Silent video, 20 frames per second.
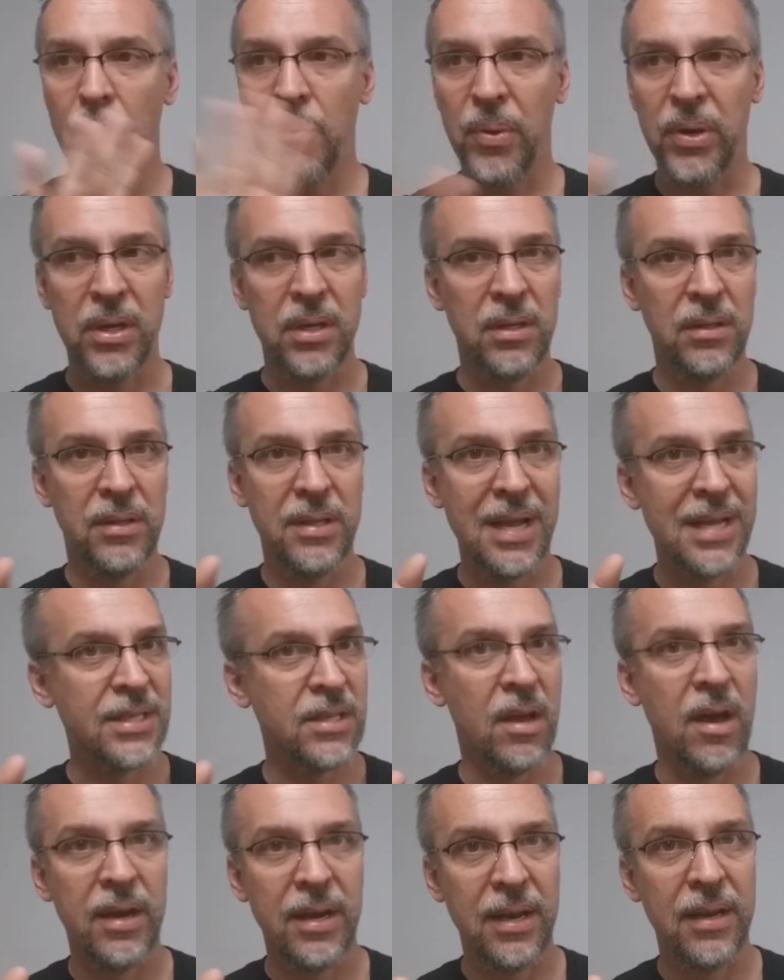but
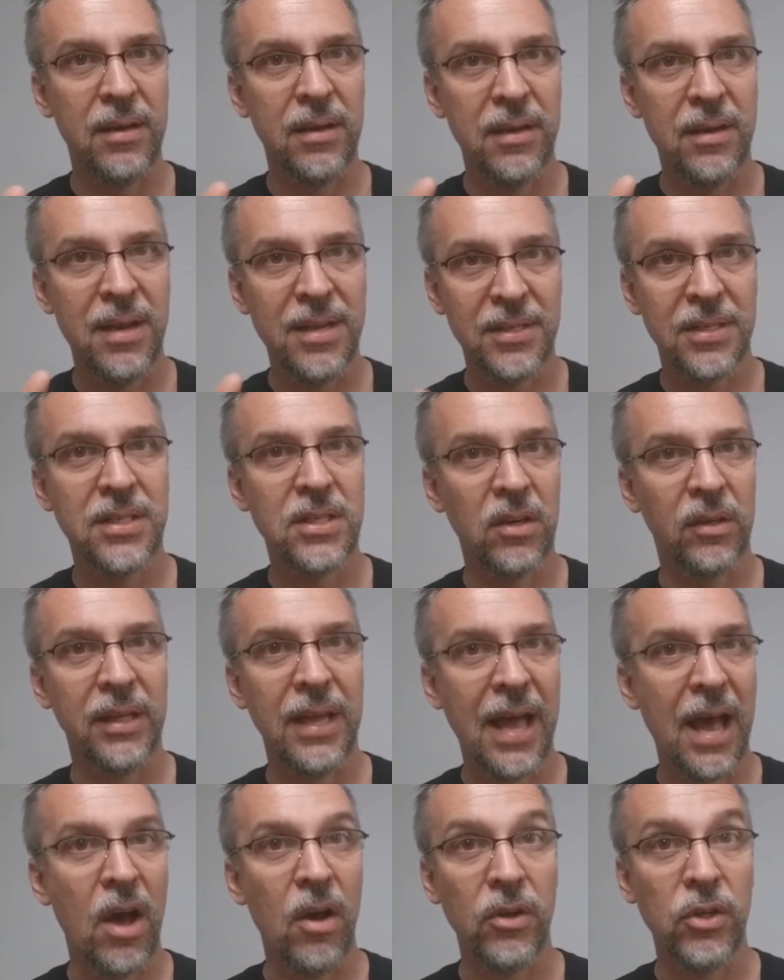that's not
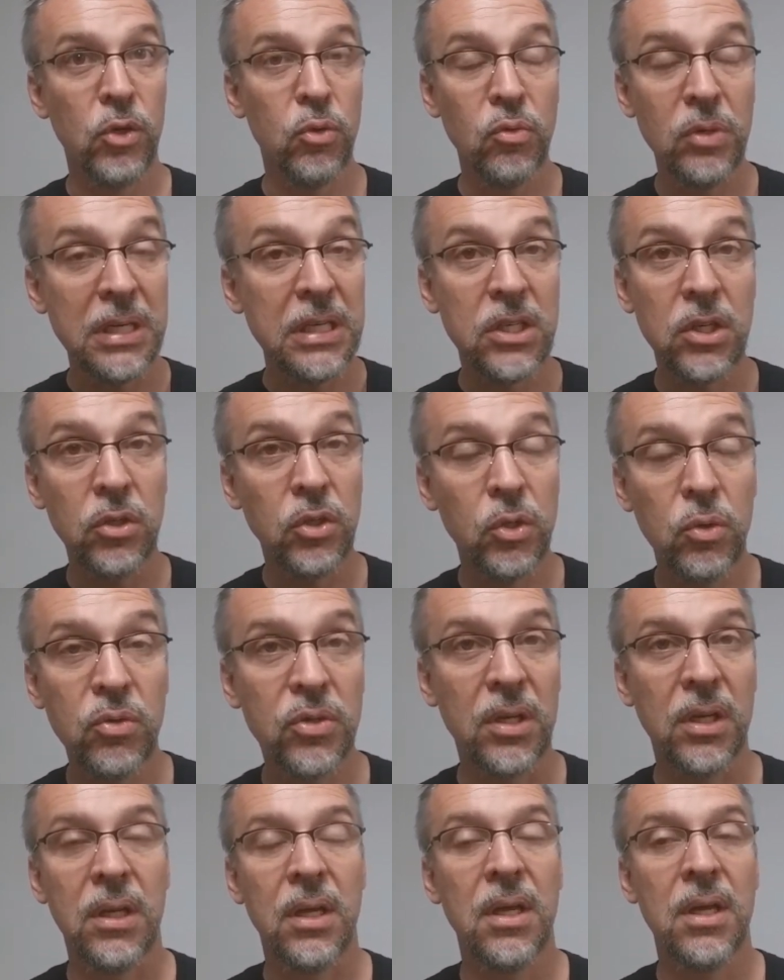necessarily how you need to
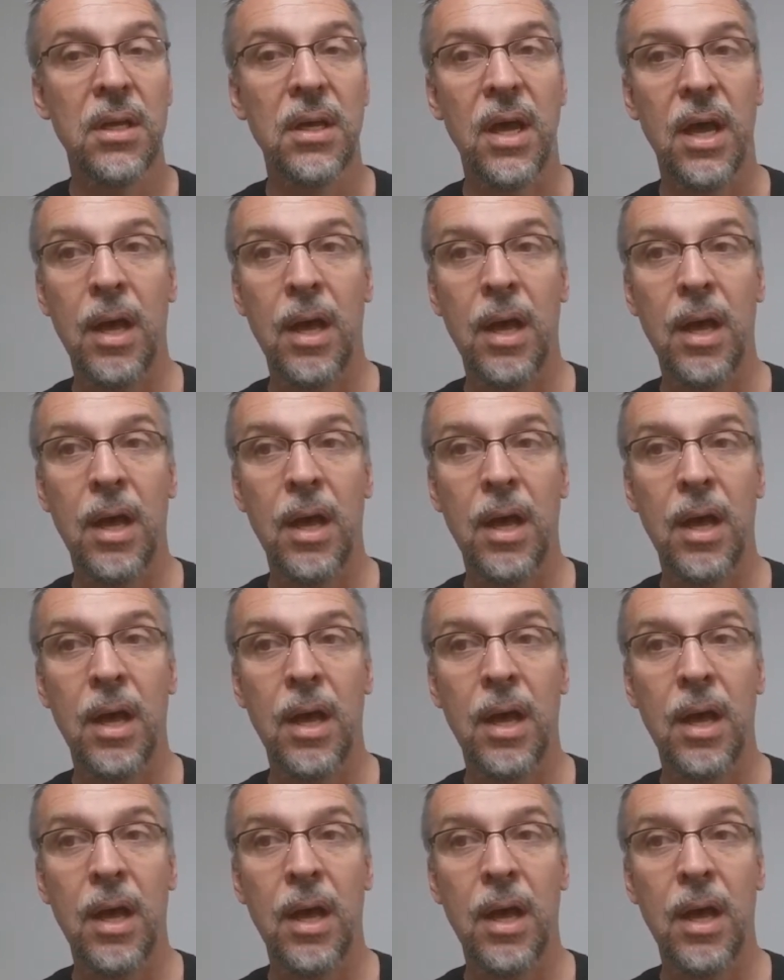use it.